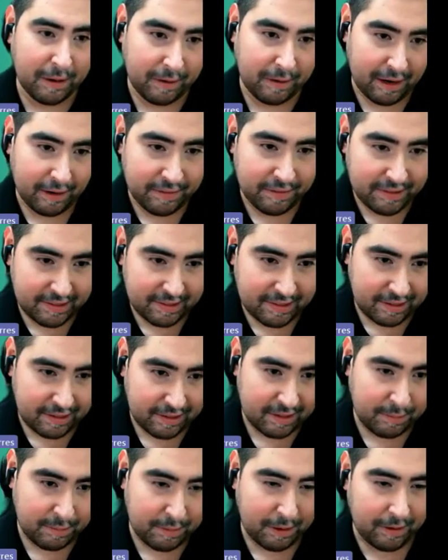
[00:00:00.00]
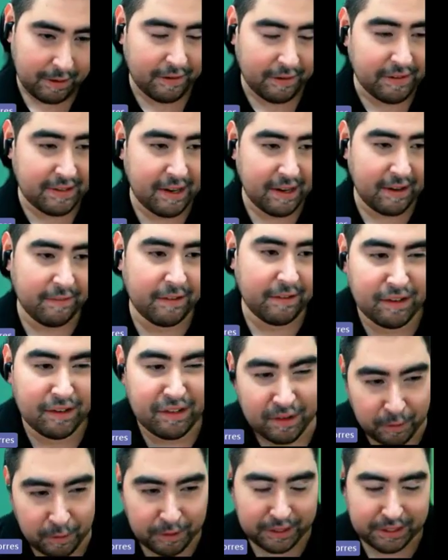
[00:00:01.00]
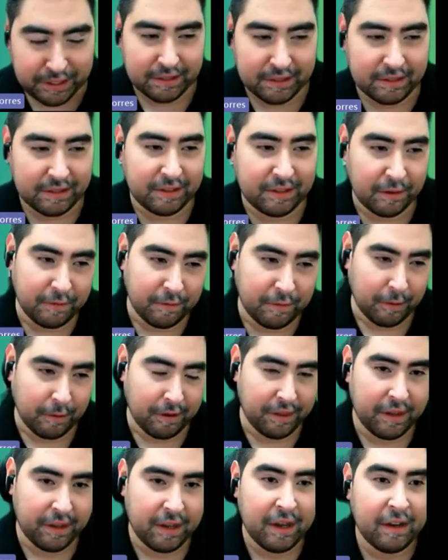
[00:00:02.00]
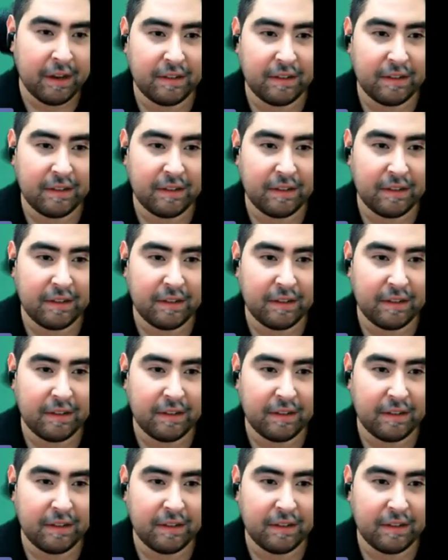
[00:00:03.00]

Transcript: paragraph 6, paragraph 7, and so on and so forth.